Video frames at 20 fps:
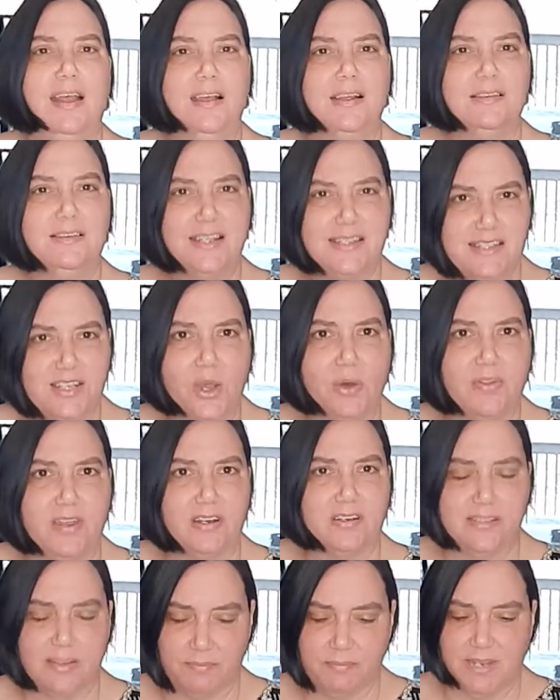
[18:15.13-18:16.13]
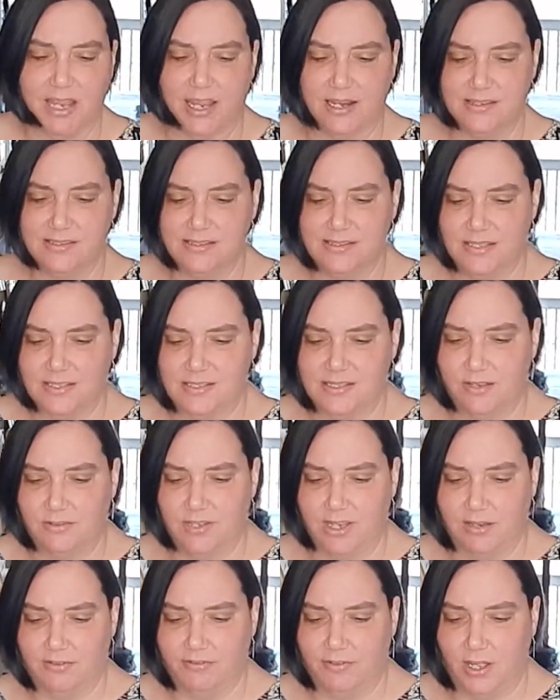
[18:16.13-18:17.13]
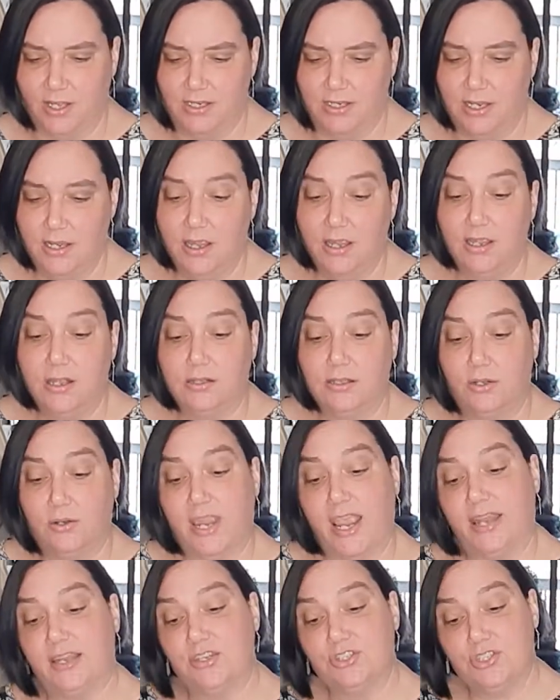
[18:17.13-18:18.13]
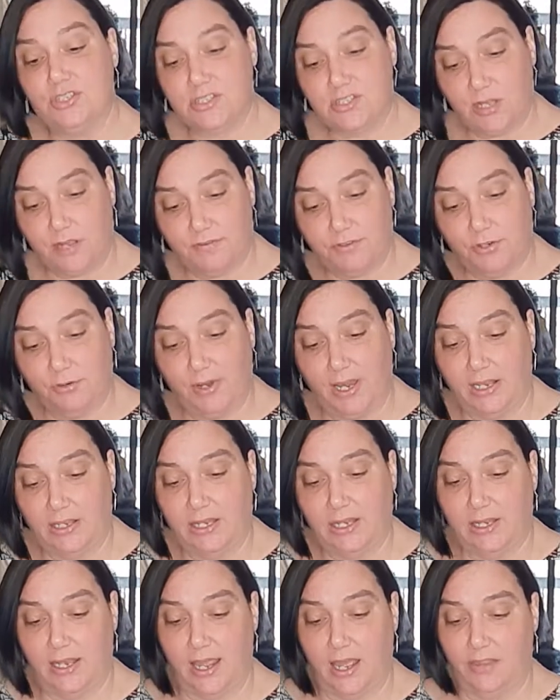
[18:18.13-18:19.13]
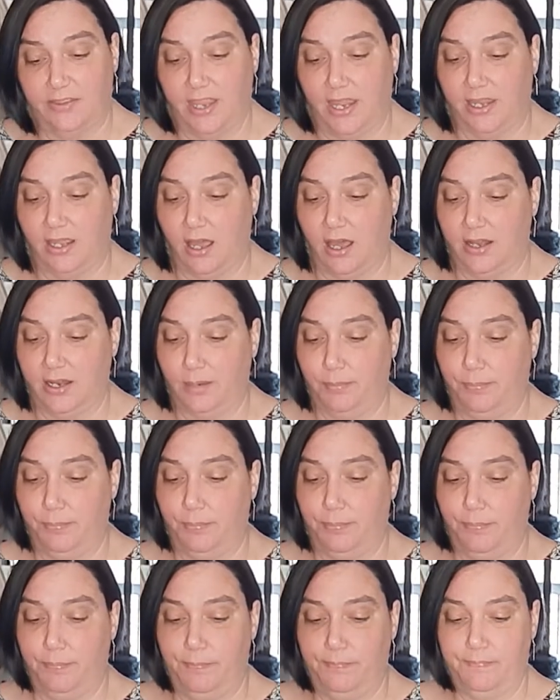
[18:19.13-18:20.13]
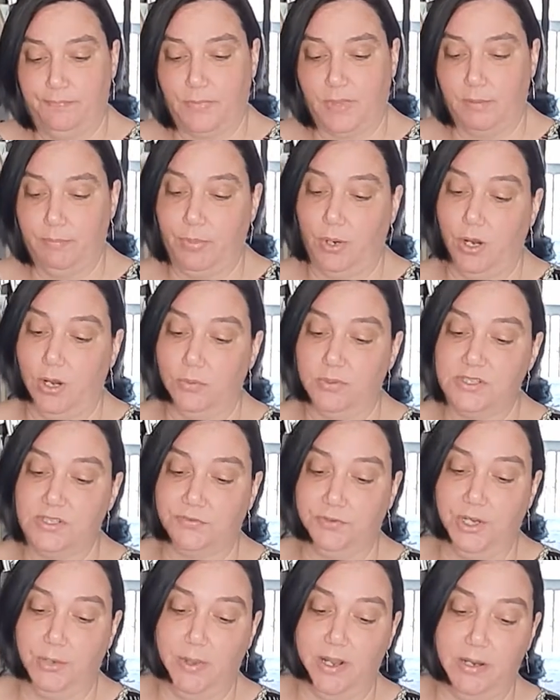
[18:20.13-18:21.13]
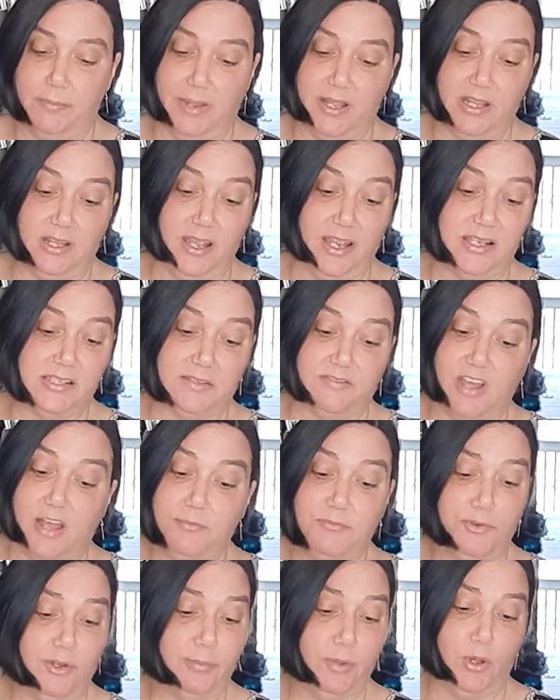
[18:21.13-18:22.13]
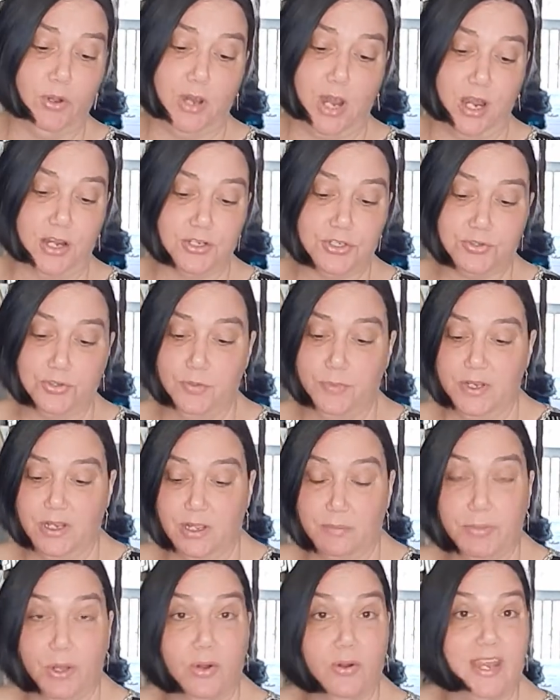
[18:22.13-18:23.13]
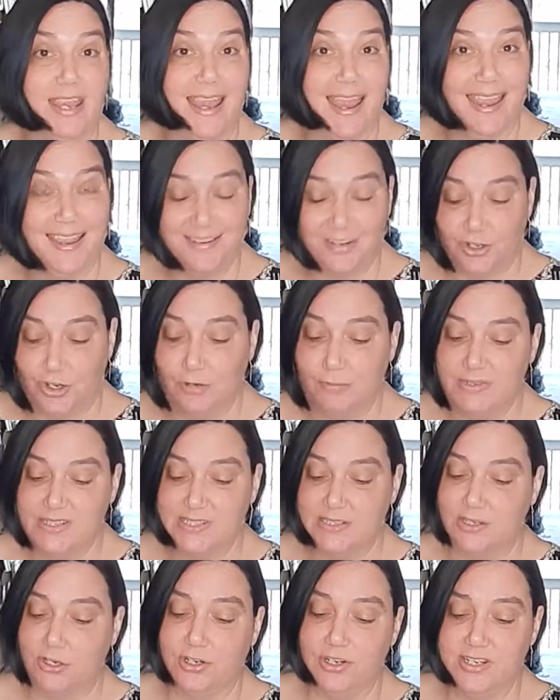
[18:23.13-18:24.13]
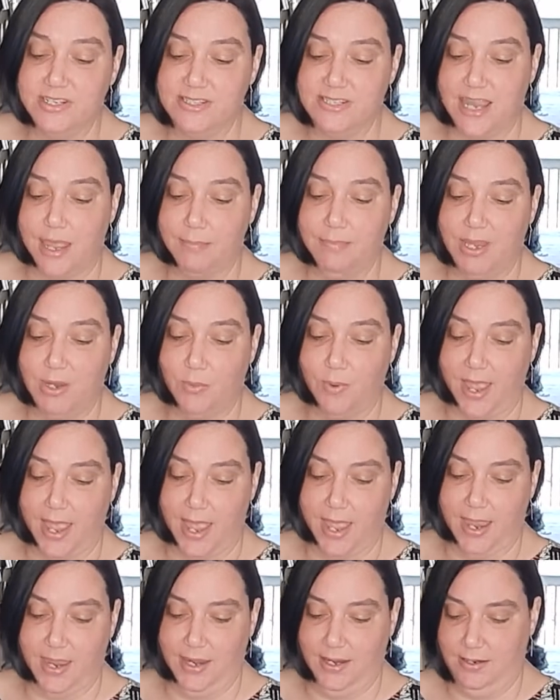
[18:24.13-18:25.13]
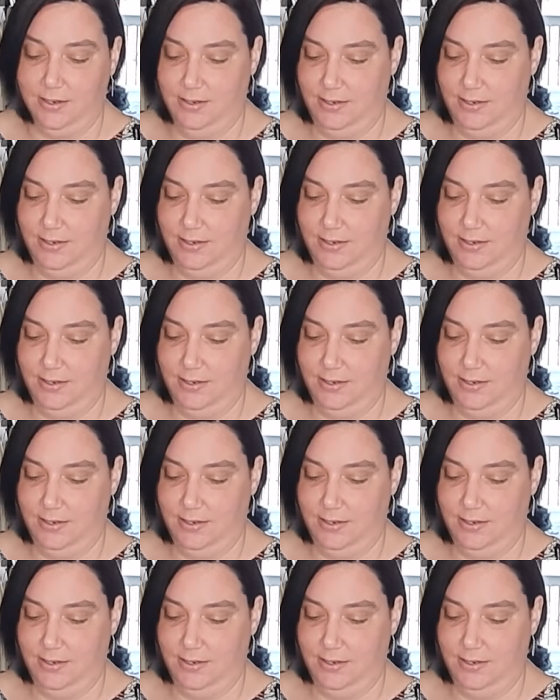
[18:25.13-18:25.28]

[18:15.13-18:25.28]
Let's go there someday. Doesn't that sound like fun? Located just off the Grand Canal, the iconic bar was frequented by the likes of Humphrey Bogart, Truman Capote, and Ernest Hemingway.